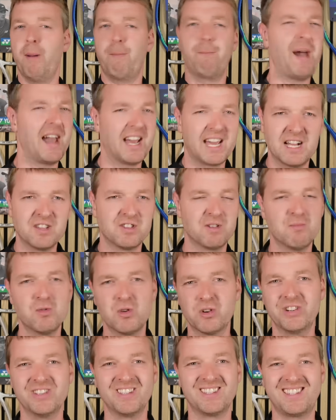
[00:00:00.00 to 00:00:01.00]
backhands are
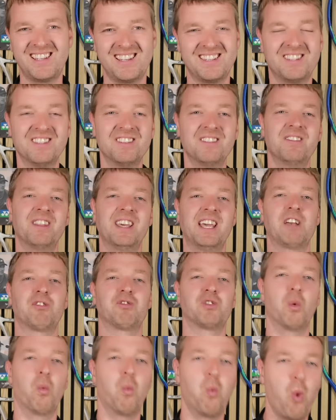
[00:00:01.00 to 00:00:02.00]
more consistent, the
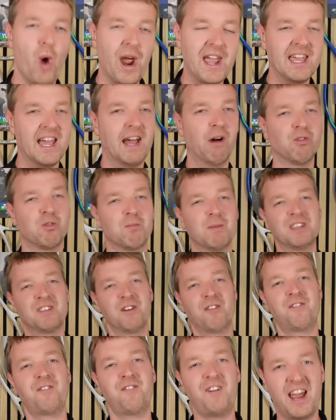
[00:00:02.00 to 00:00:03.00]
extra weight helps me
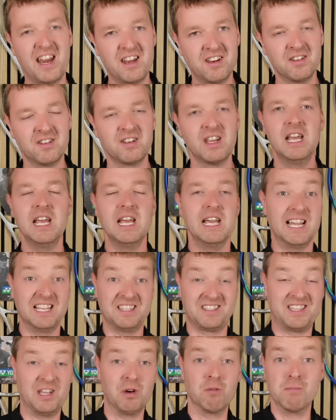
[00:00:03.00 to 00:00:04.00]
defend,
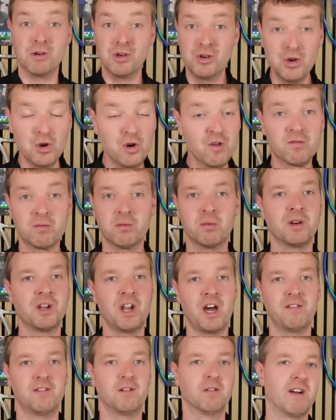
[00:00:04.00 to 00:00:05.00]
it's still maneuverable
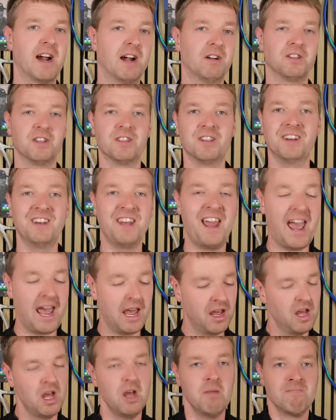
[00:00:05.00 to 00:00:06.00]
enough around at the
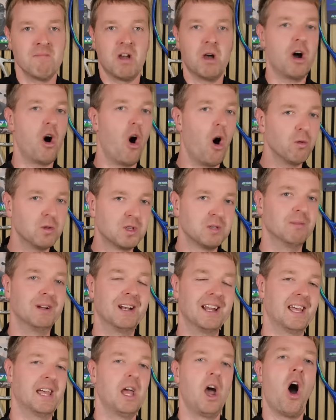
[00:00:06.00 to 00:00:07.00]
net.
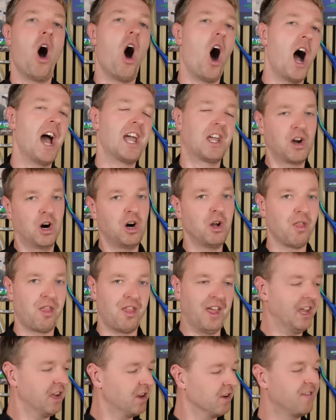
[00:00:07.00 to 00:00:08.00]
Ultimately, I can't
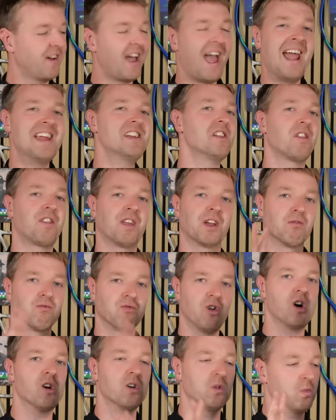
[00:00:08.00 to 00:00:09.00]
think of anything
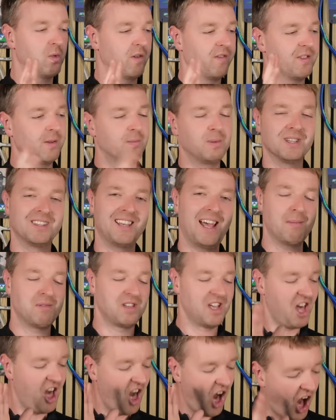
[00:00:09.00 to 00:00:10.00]
wrong with the
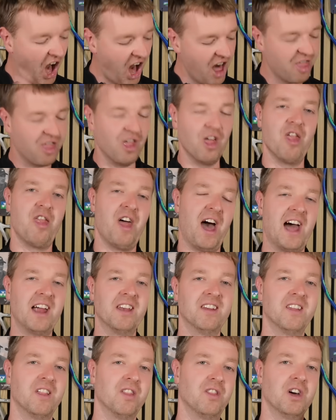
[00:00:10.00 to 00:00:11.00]
Percept other
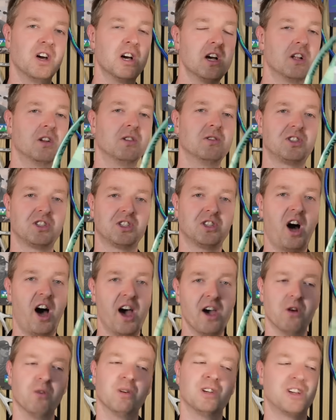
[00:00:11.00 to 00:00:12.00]
than the
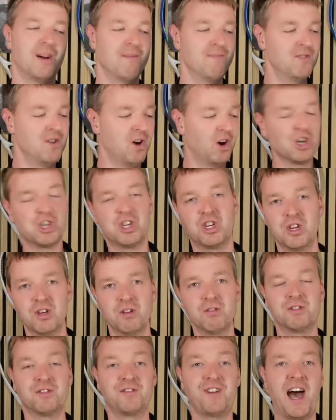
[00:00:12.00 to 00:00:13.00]
style, which I'm not a
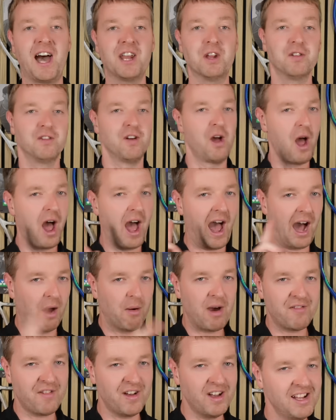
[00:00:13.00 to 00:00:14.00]
huge fan of.
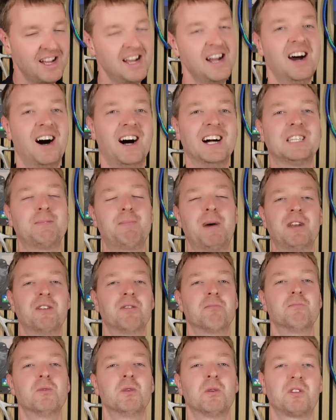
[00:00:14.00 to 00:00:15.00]
However, I
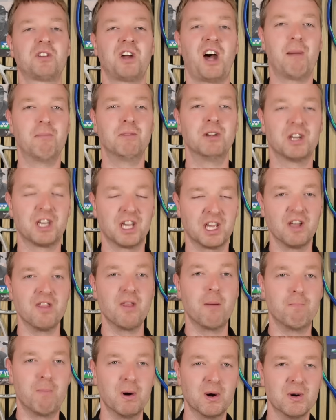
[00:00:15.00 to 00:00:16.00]
spend more time looking at
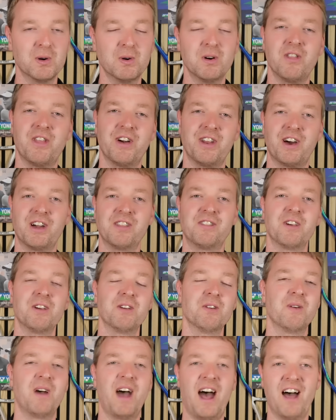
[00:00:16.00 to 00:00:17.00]
the ball than I
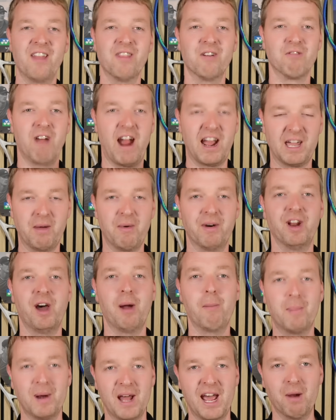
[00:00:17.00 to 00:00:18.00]
do at the racket when
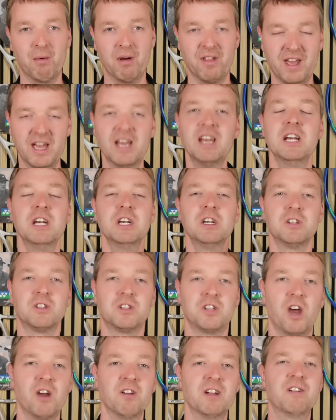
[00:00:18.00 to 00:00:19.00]
I'm playing with it.
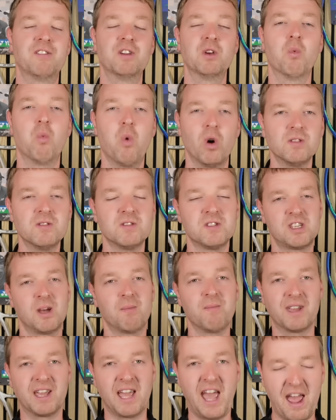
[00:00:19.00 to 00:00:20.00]
So if you want
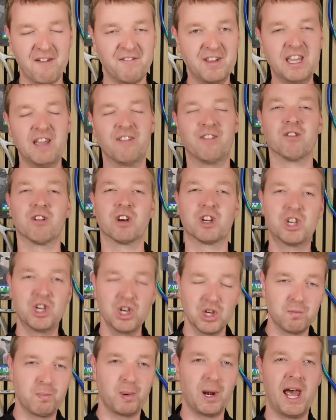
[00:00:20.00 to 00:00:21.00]
something heavy, if you're a
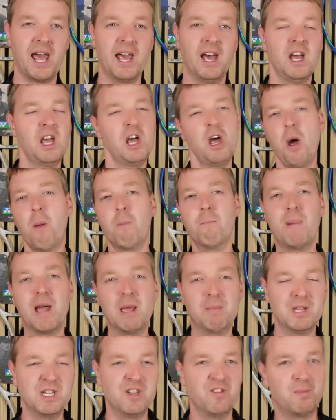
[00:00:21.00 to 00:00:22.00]
good player,
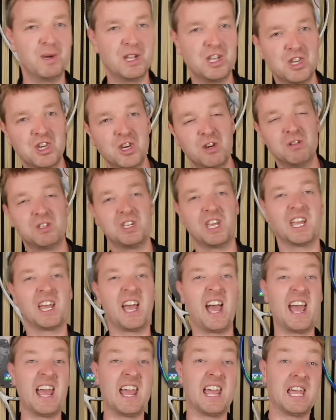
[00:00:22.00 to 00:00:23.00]
maybe you've been using
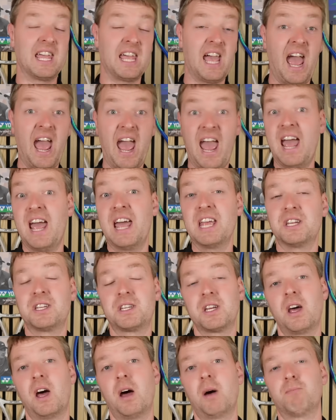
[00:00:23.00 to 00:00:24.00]
a
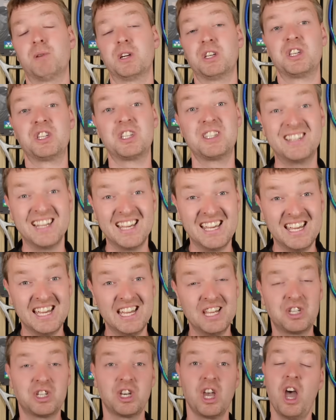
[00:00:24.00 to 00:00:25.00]
Head
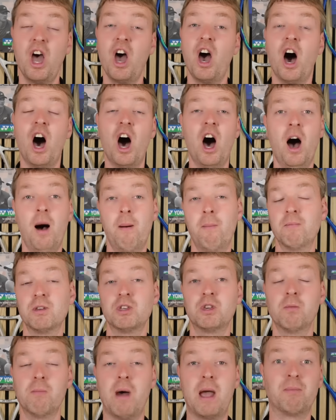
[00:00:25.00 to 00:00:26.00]
Prestige,
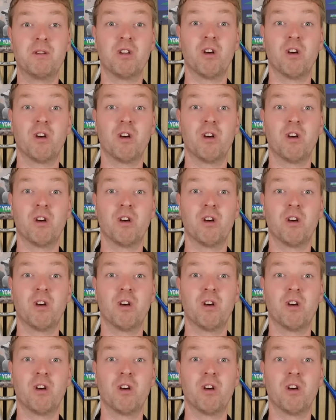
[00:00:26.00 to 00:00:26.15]
maybe